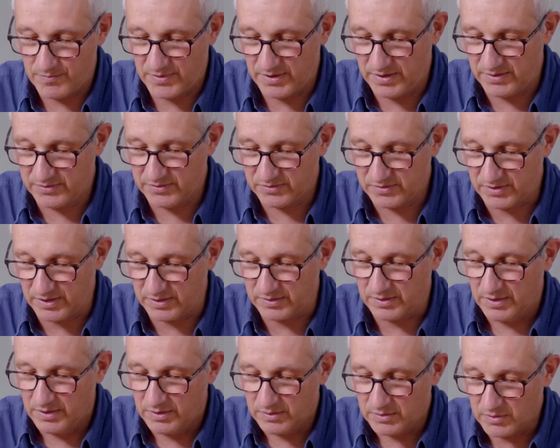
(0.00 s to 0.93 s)
As I said,
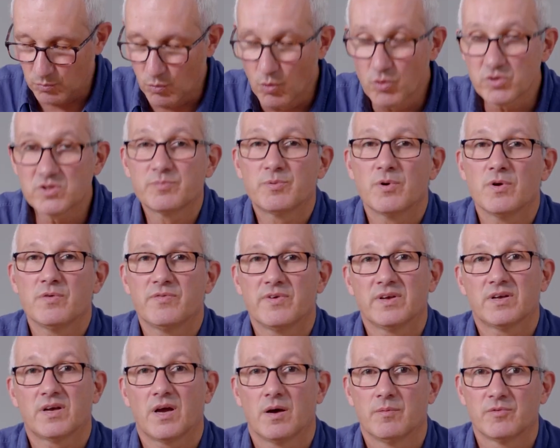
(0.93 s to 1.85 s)
the
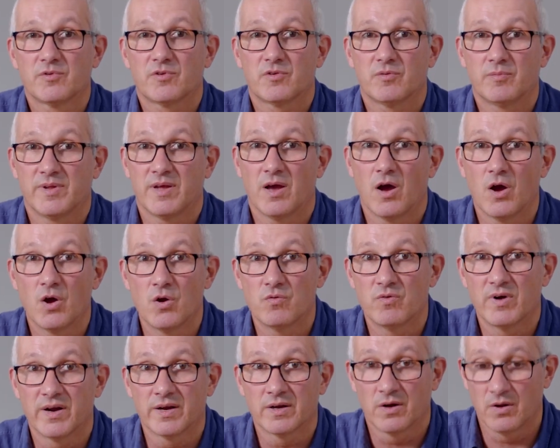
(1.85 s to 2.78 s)
waterproofing comes from the
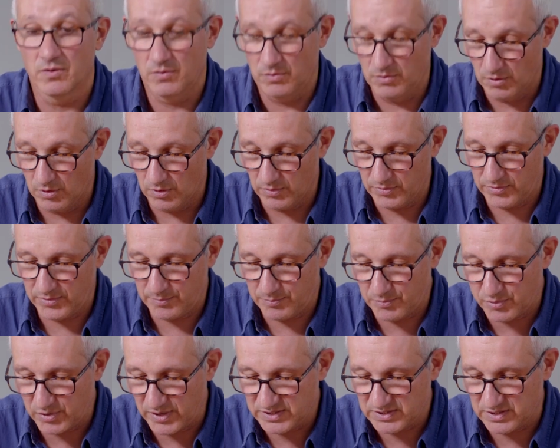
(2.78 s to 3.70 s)
O-ring and not the
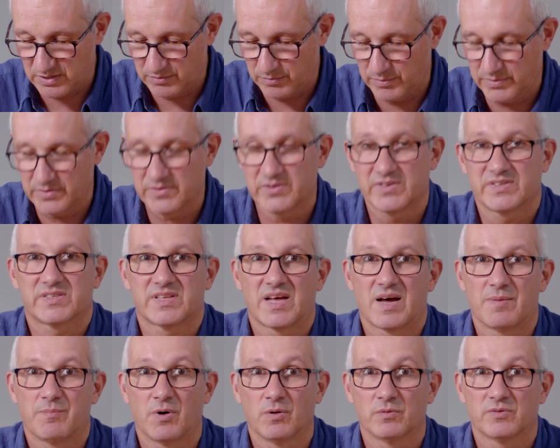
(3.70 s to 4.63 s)
pressure with which
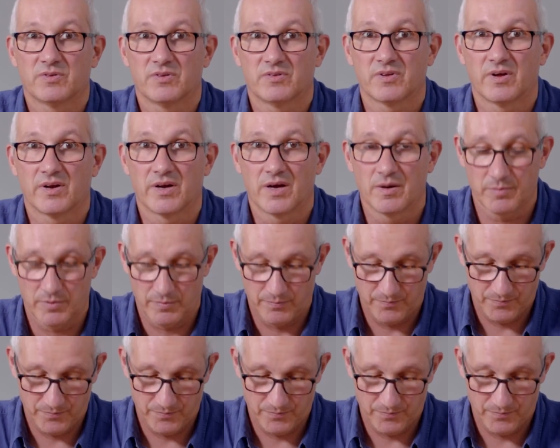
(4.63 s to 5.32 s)
that bolt is done up.